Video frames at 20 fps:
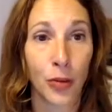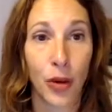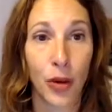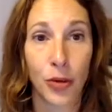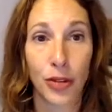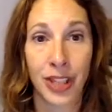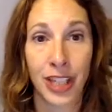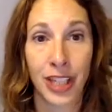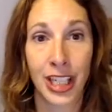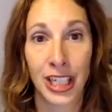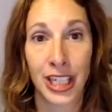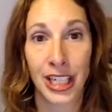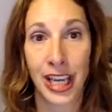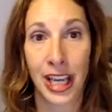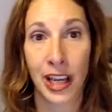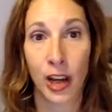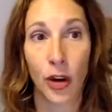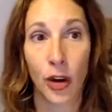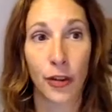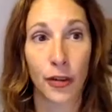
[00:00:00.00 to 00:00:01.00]
What was going to
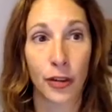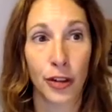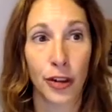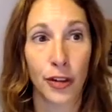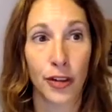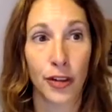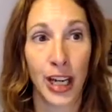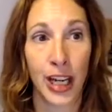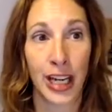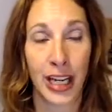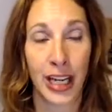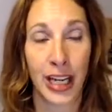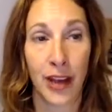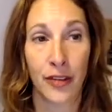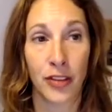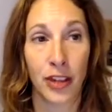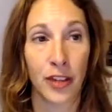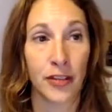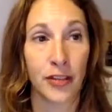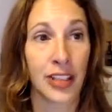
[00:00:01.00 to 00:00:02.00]
take over if I didn't have
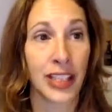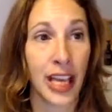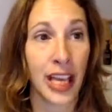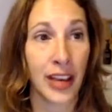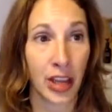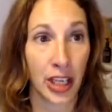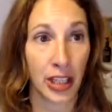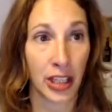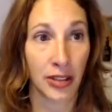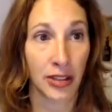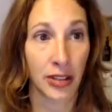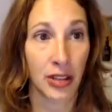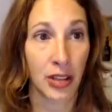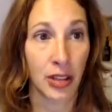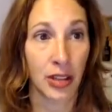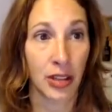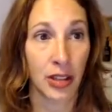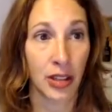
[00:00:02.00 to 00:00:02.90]
enough savings?